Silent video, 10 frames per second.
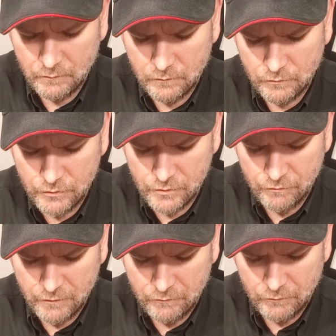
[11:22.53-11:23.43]
across the
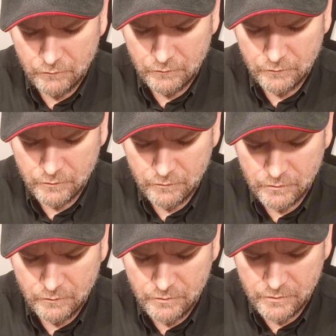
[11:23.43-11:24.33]
ferrule so it's
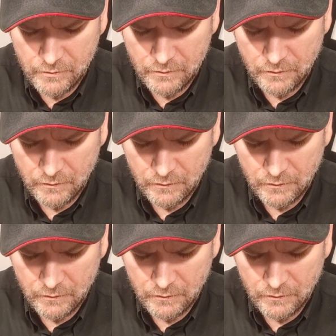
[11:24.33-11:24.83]
nice and